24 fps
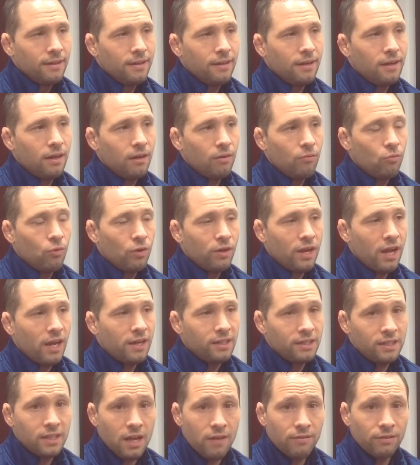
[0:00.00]

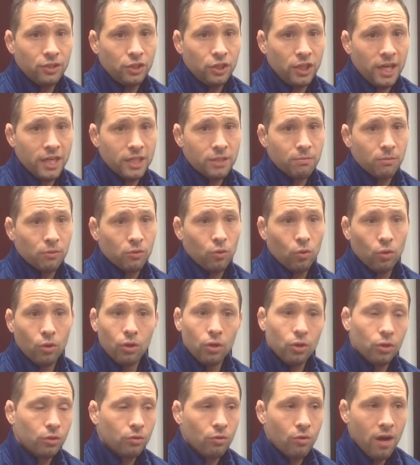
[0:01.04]
197, Chance McClure
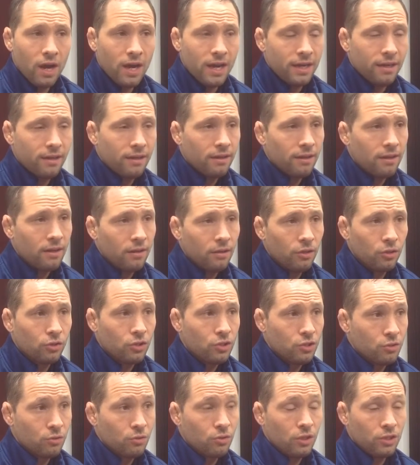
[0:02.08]
looked great. Looked
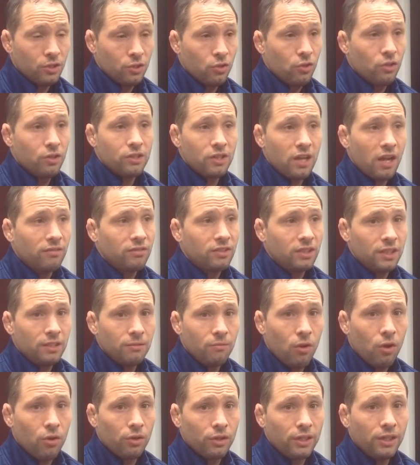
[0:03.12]
as good as I've seen
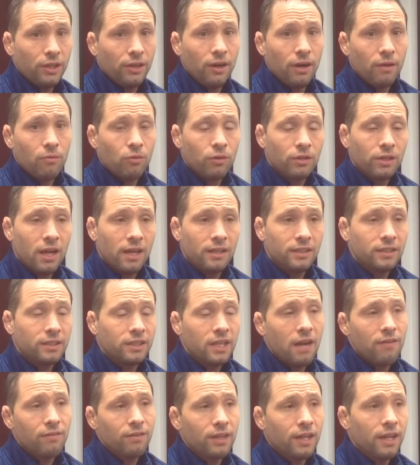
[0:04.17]
him all year at
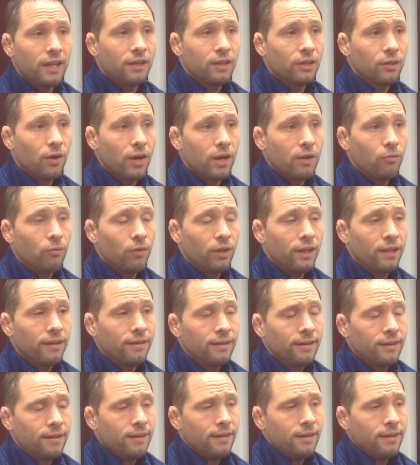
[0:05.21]
197, getting a great win.